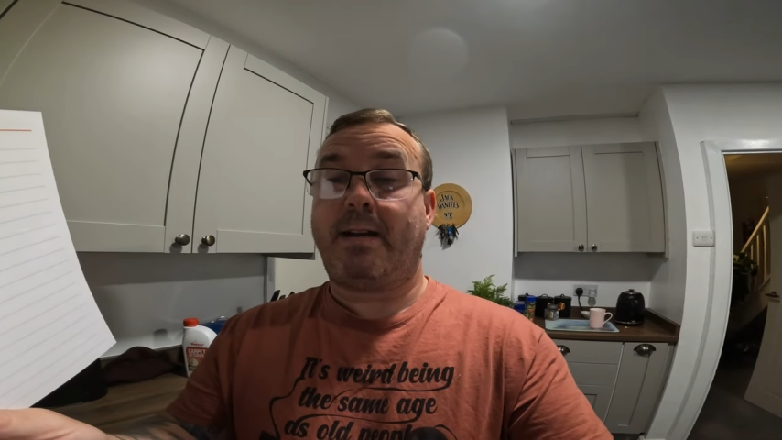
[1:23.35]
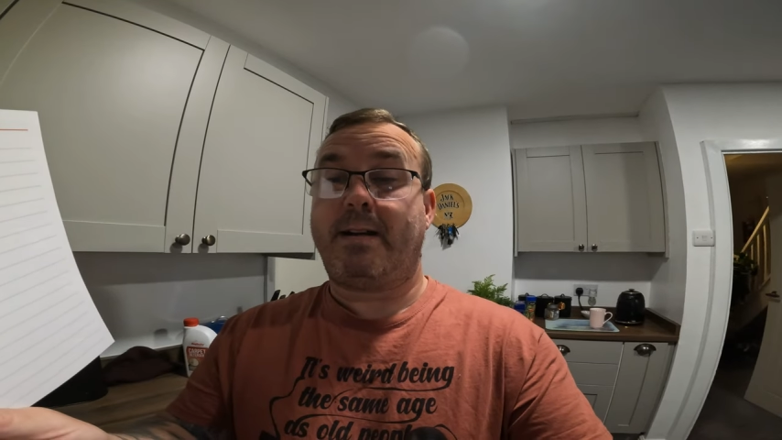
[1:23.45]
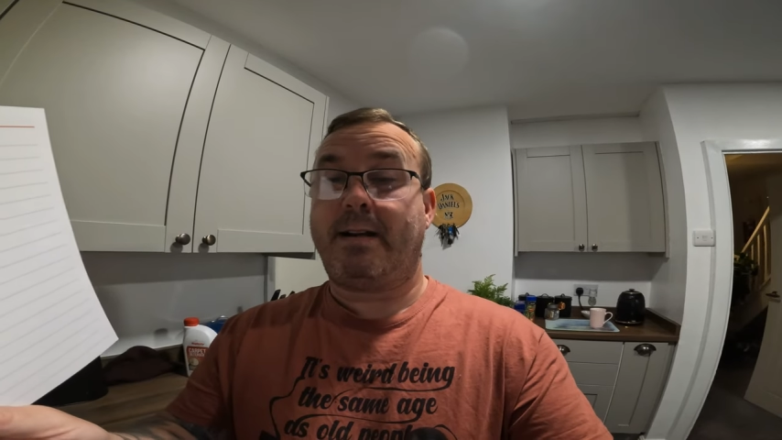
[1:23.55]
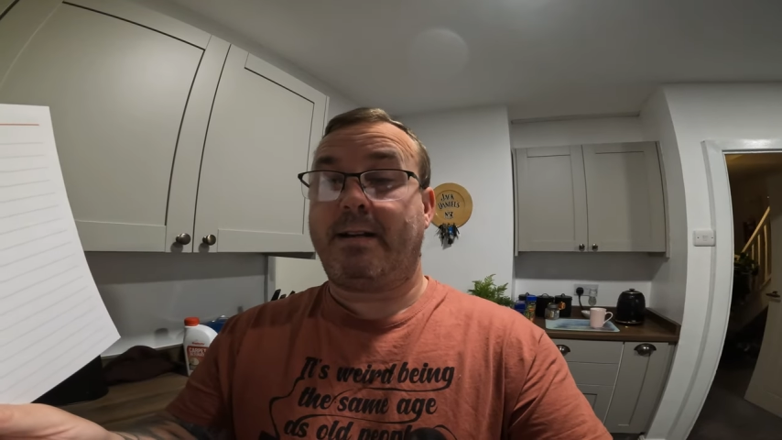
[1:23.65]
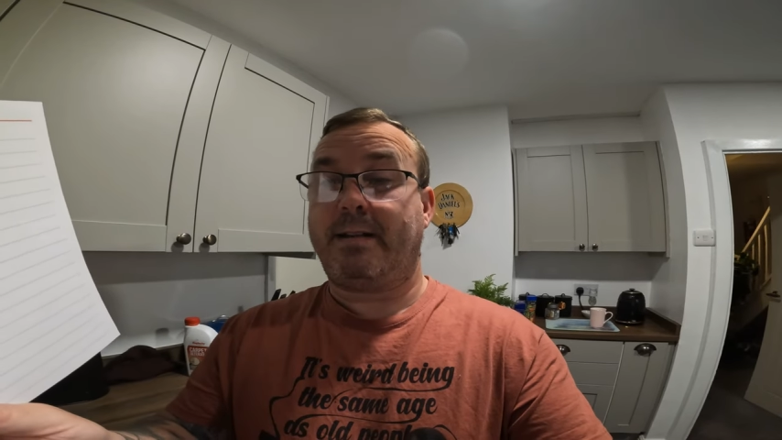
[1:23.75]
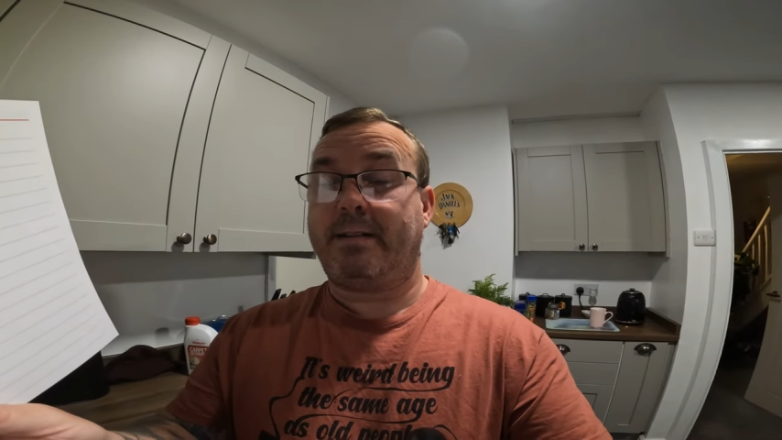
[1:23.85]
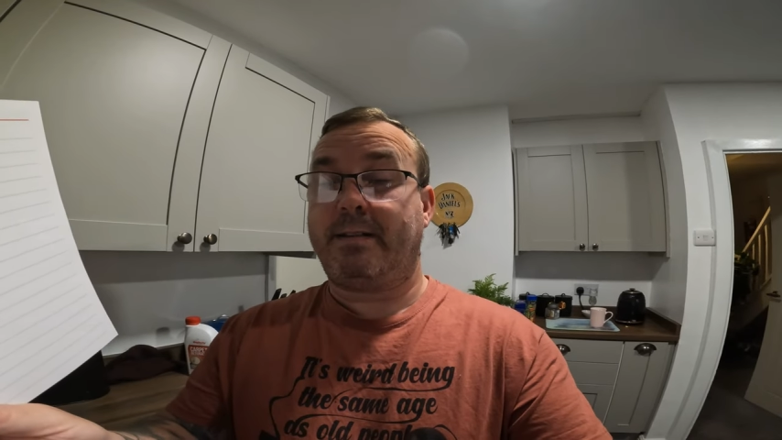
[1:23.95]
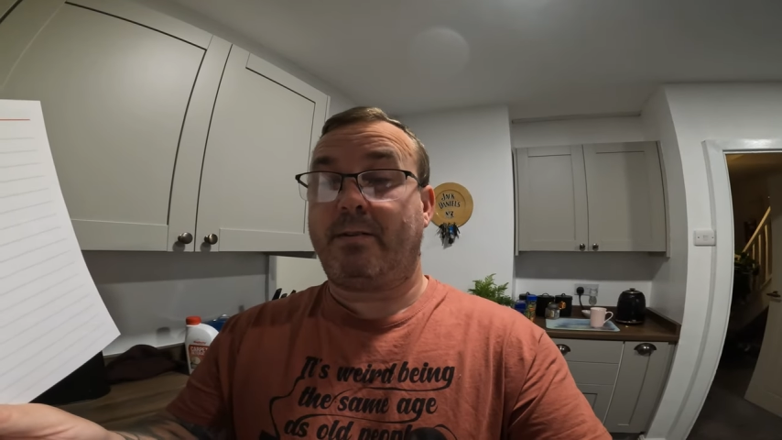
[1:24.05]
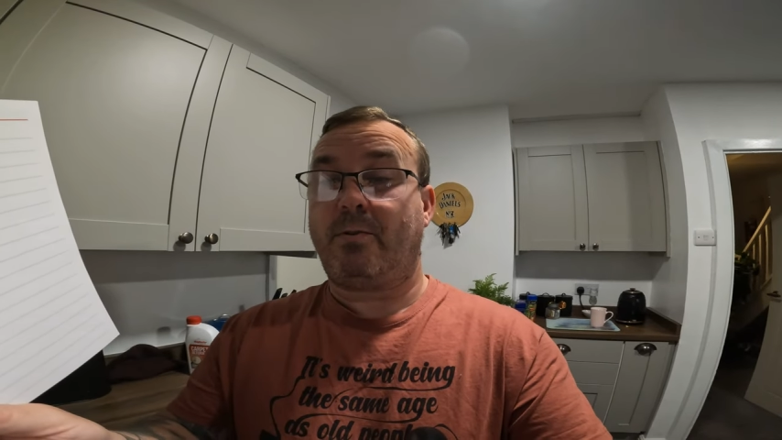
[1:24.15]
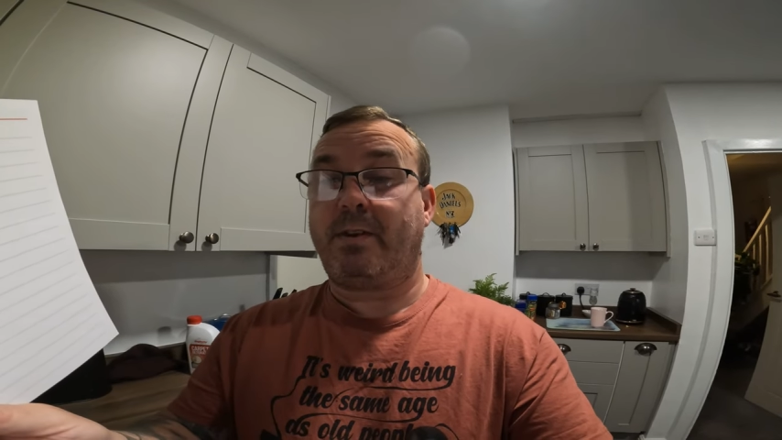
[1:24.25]

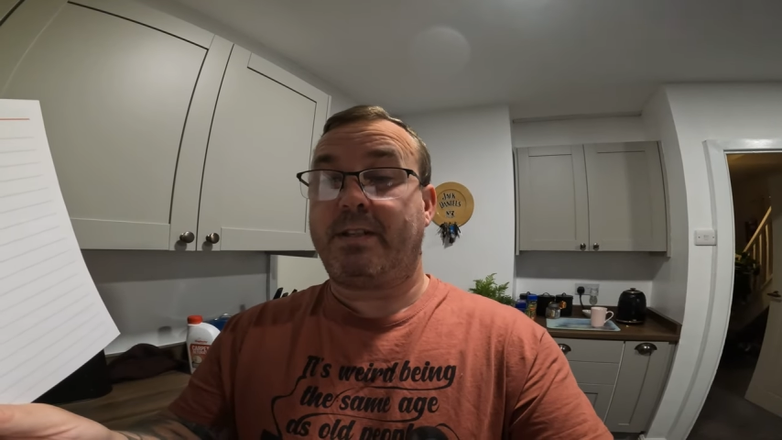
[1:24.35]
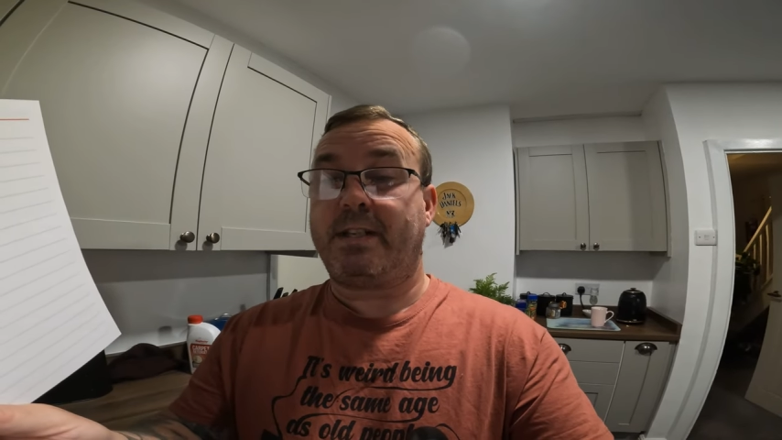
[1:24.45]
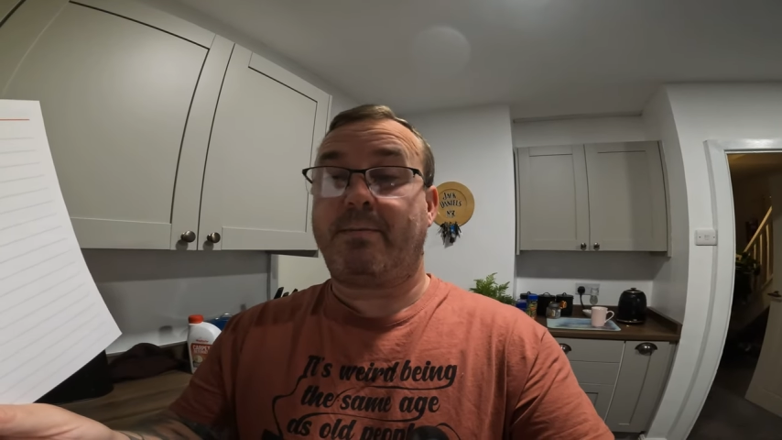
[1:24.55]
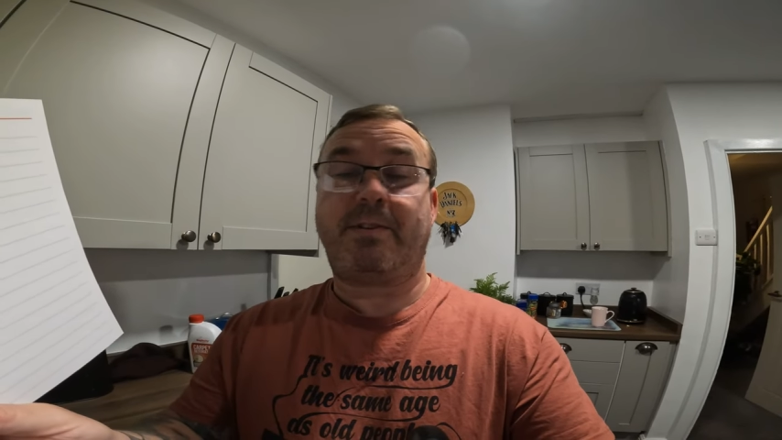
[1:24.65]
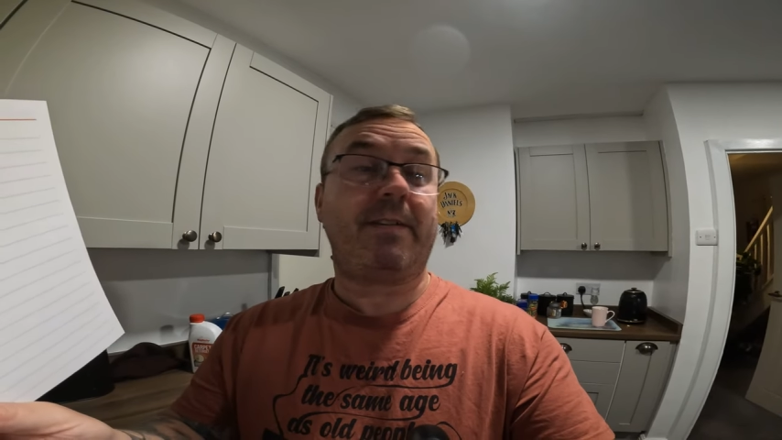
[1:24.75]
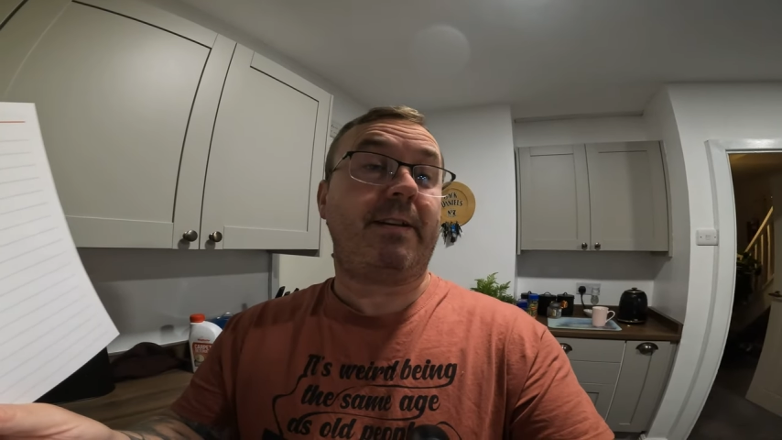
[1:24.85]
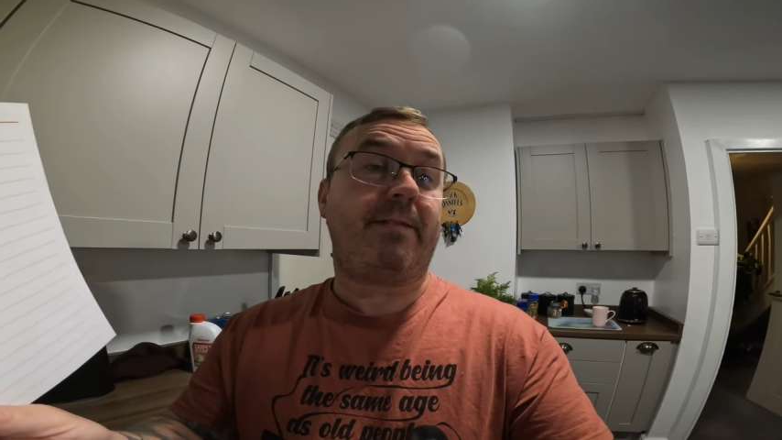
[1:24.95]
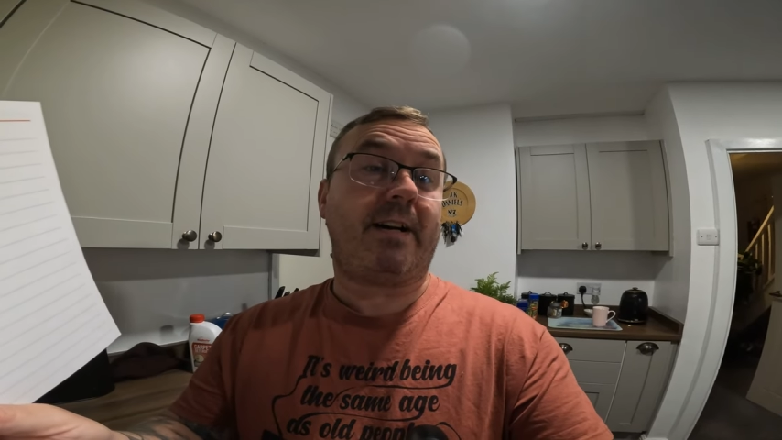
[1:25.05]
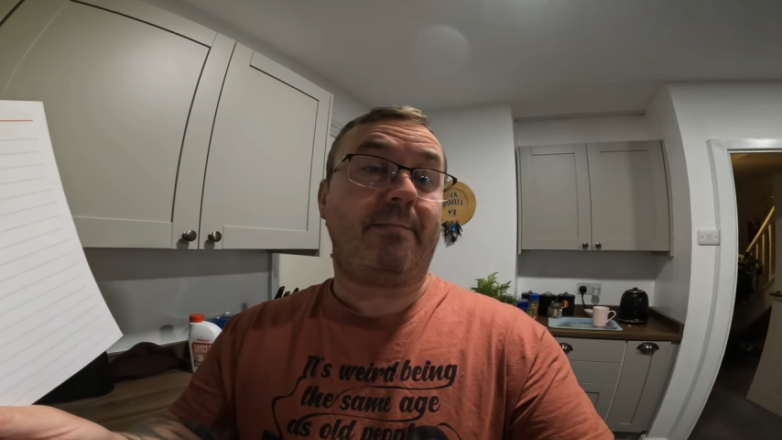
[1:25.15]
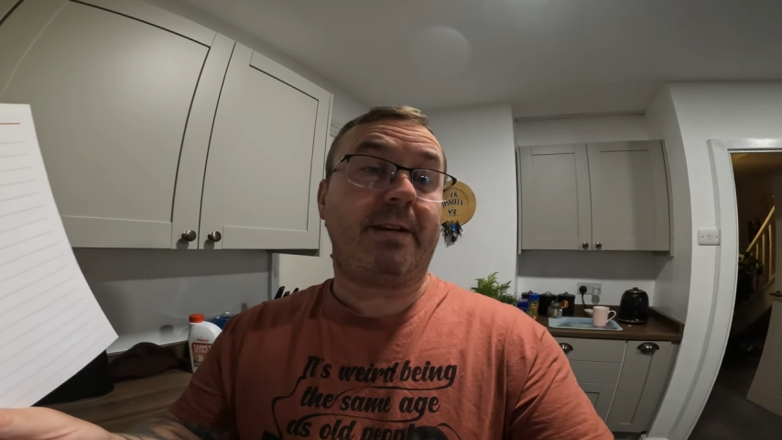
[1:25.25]
and the cooking time is
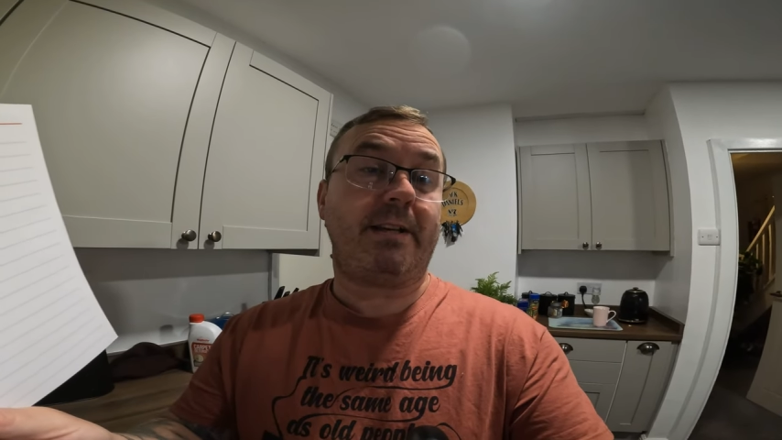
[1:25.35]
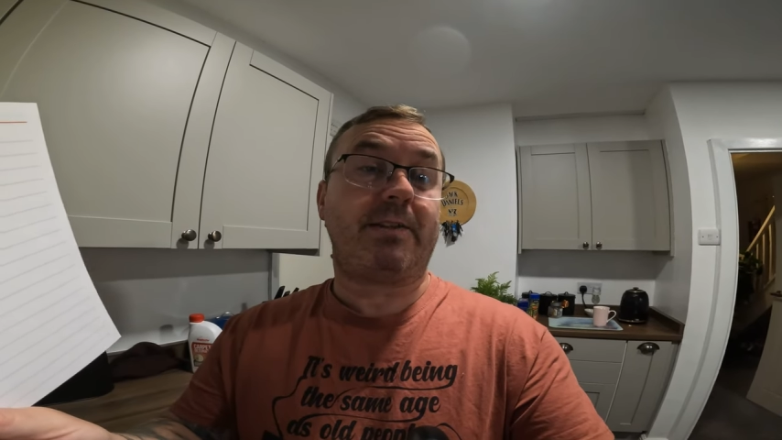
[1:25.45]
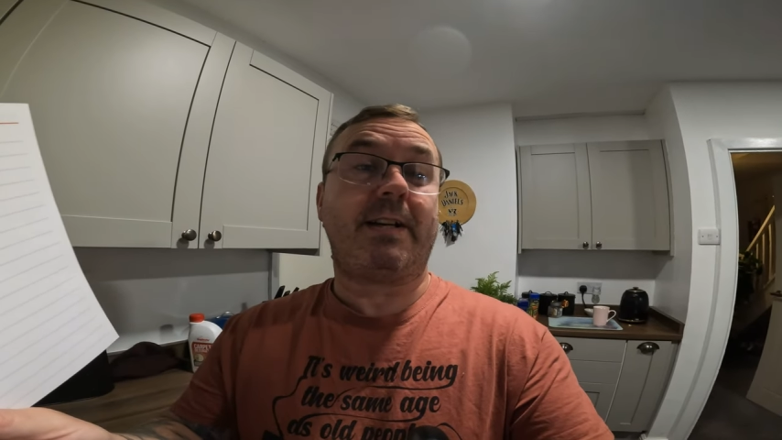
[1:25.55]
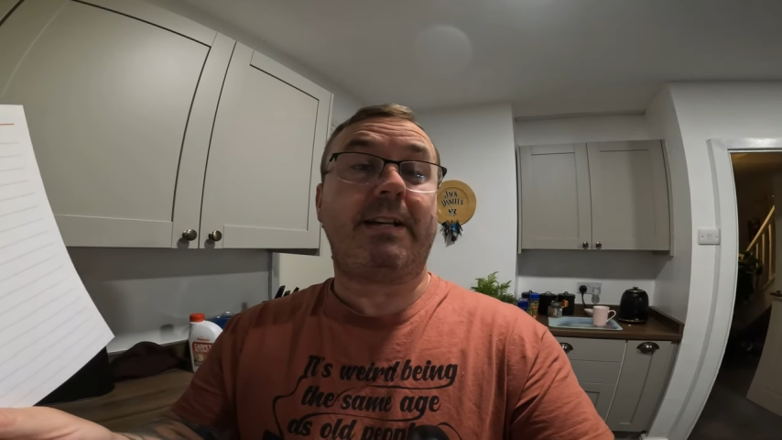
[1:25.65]
35 minutes,